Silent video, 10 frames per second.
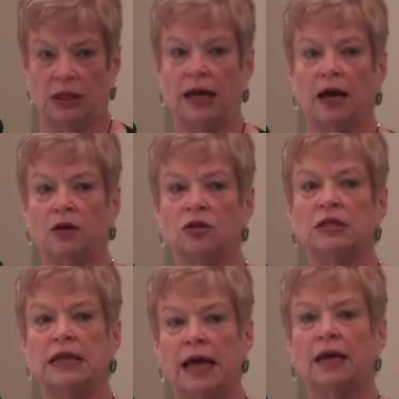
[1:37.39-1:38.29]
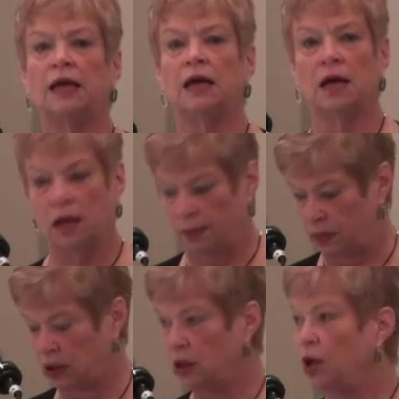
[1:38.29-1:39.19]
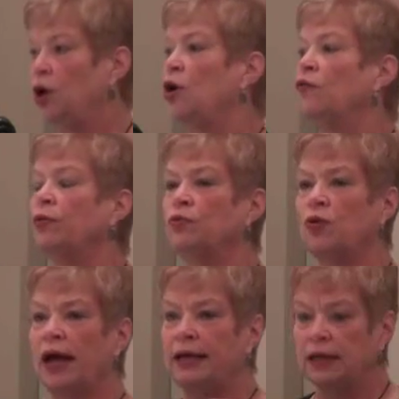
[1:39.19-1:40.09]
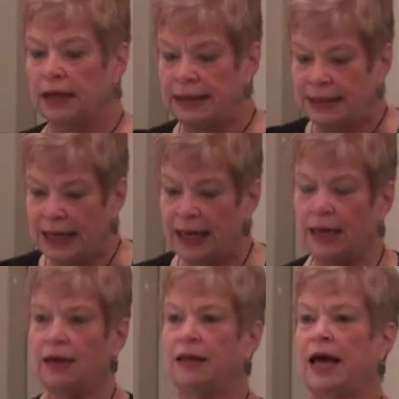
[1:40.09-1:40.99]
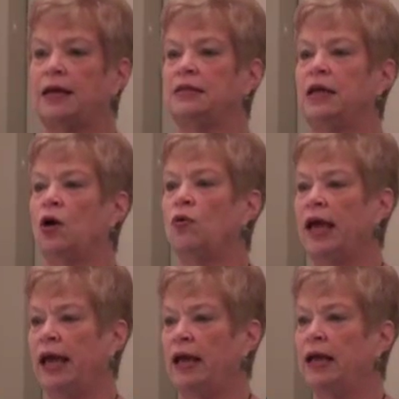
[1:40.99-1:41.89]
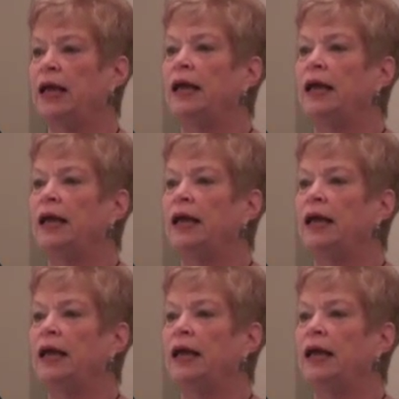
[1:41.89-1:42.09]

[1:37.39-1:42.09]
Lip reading: The understanding comes from trying to dig into that and say, okay,